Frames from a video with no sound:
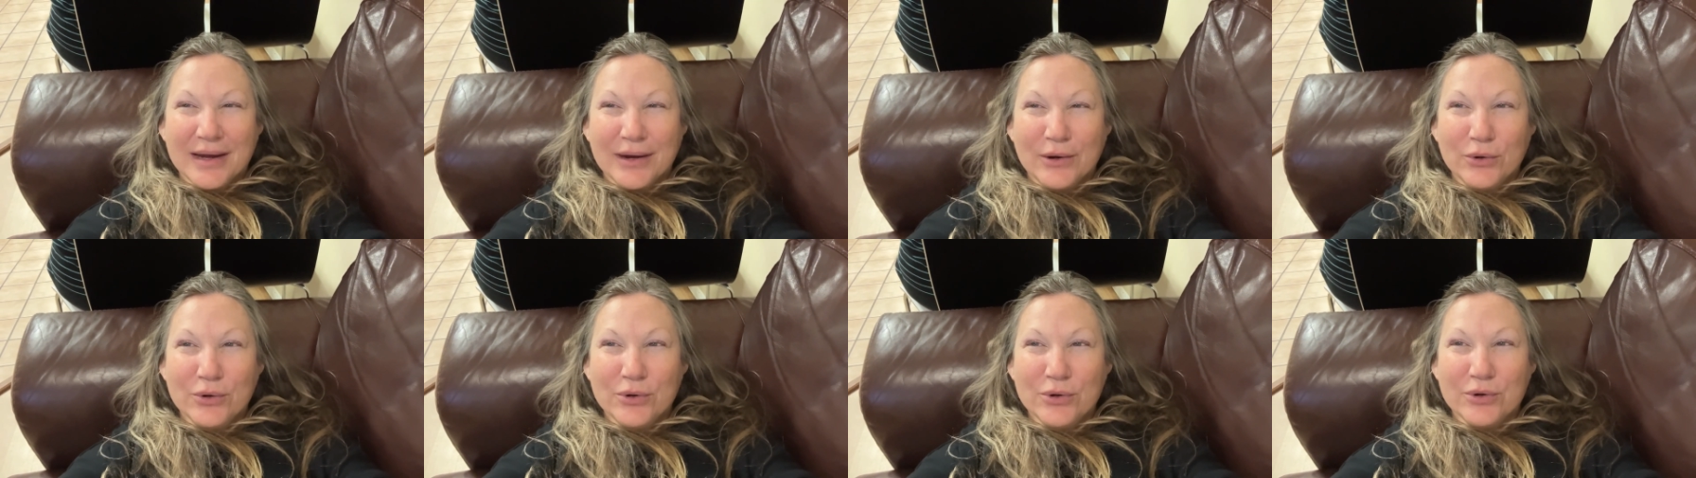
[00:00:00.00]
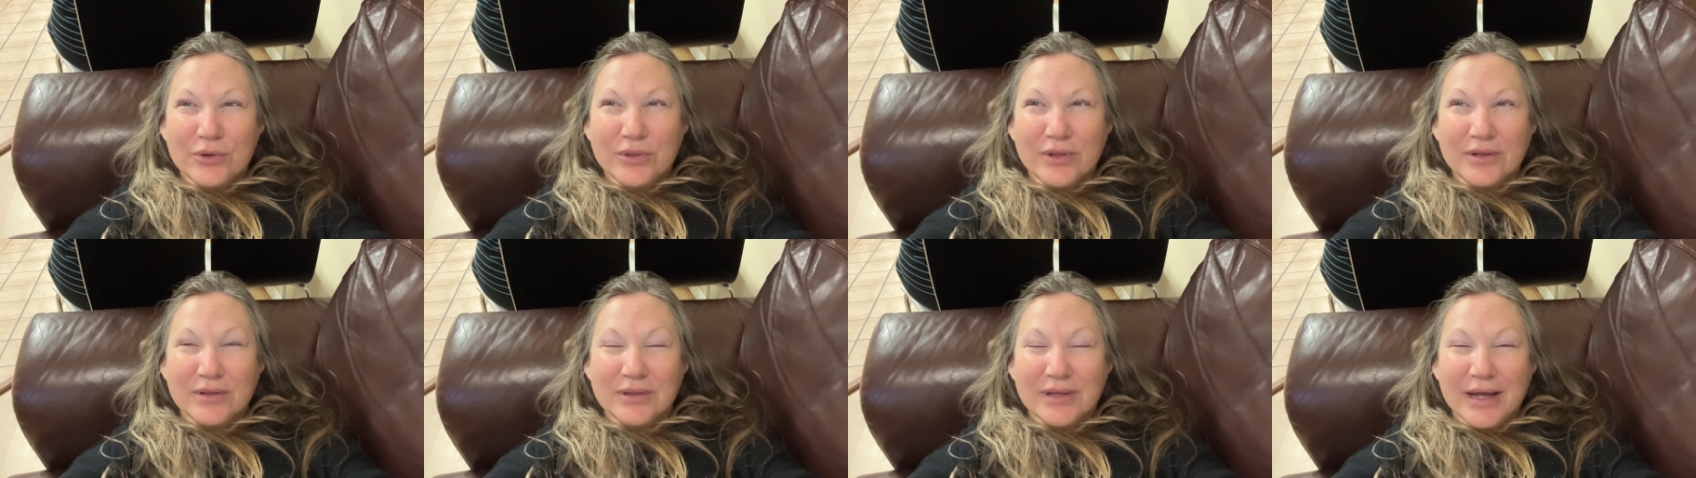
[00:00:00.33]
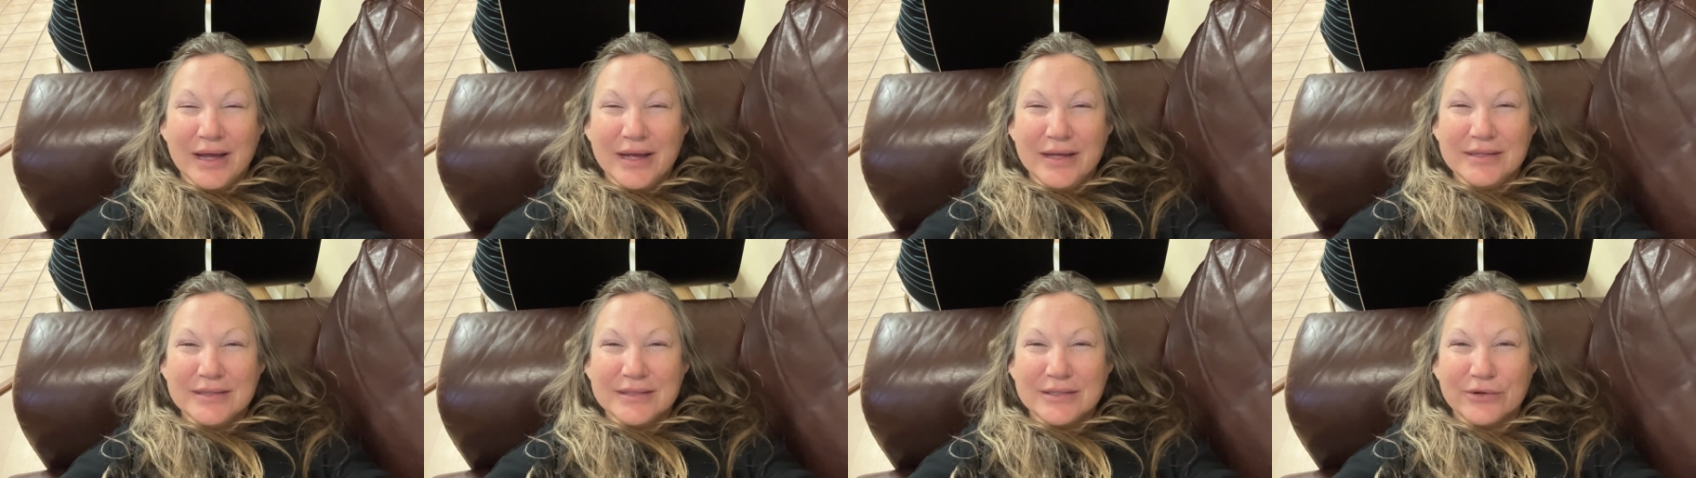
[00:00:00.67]
Oh, the
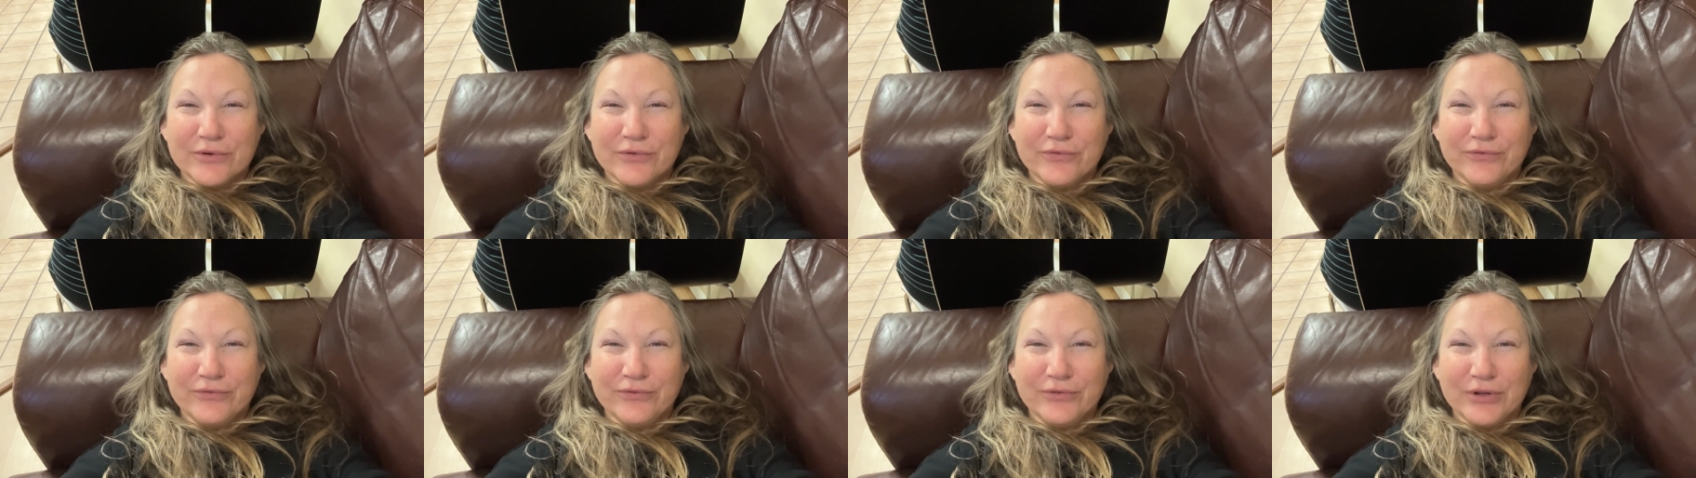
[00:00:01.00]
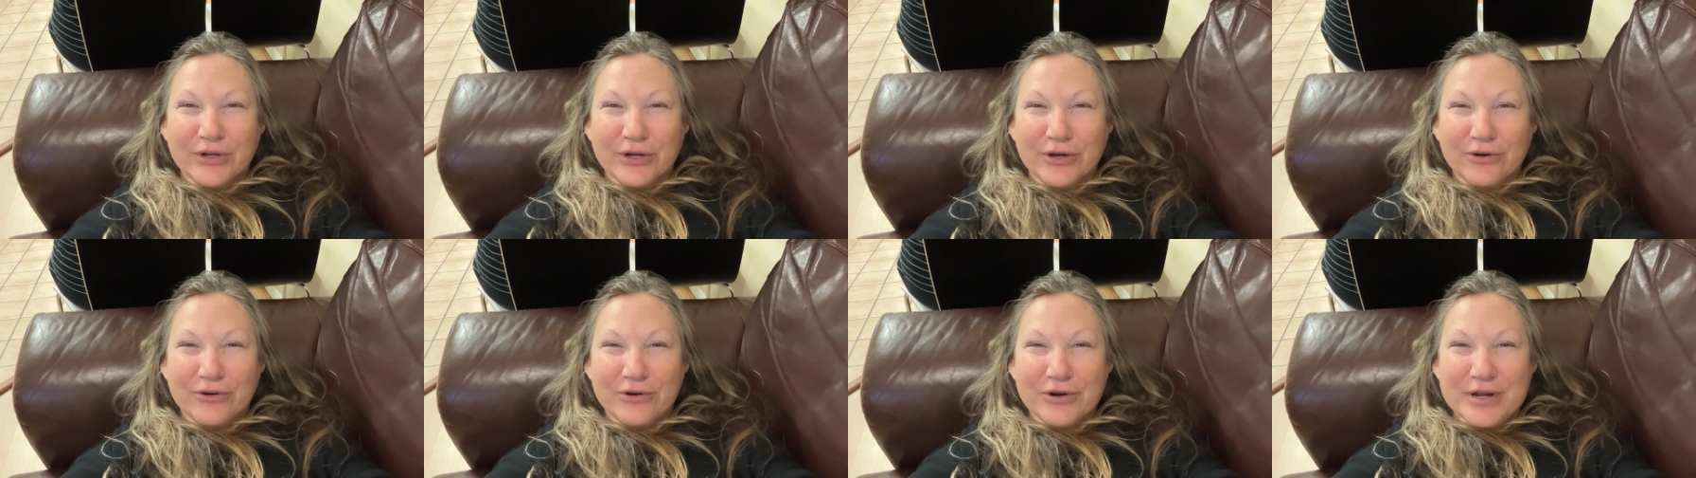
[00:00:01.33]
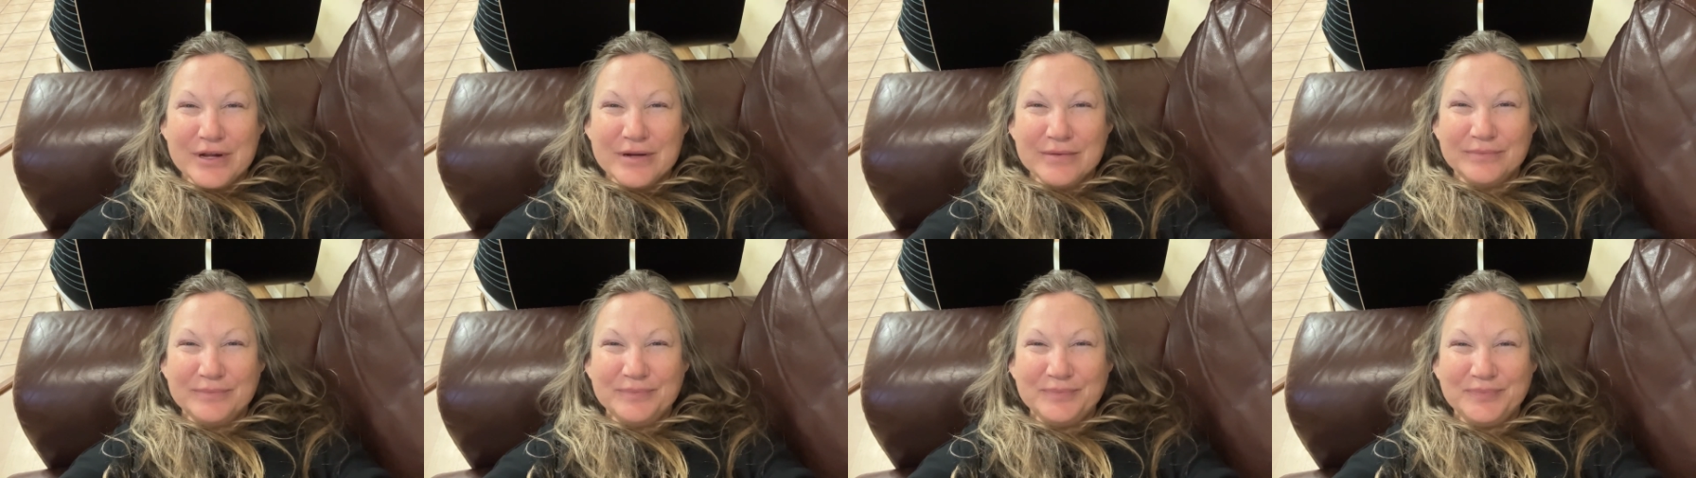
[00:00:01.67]
lights are
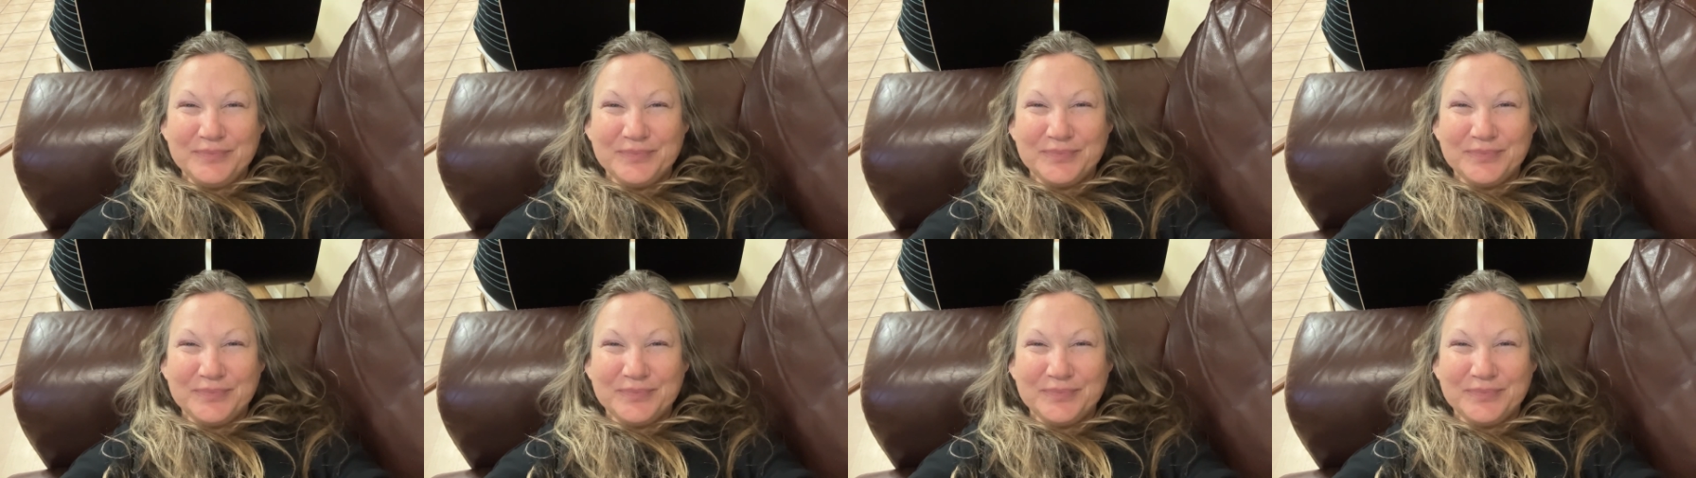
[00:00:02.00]
flickering.